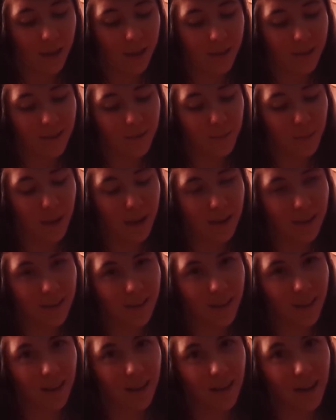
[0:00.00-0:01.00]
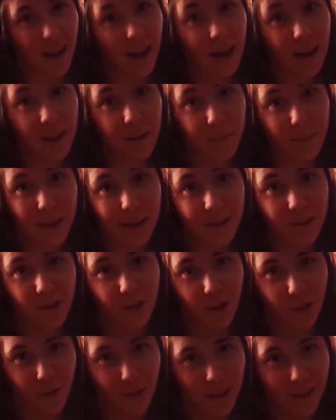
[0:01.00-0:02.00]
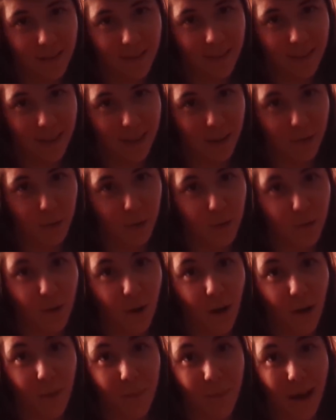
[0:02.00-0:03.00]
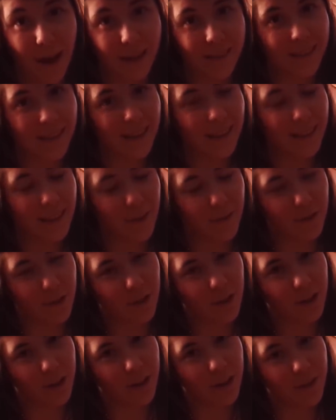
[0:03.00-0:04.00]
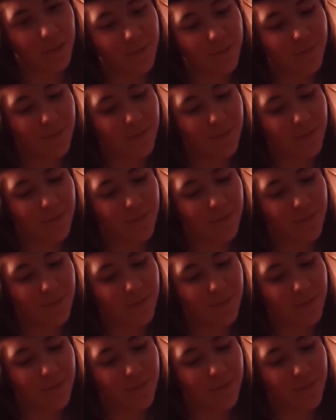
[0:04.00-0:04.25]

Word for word: it meant that any man she fancied would fall madly in love with her.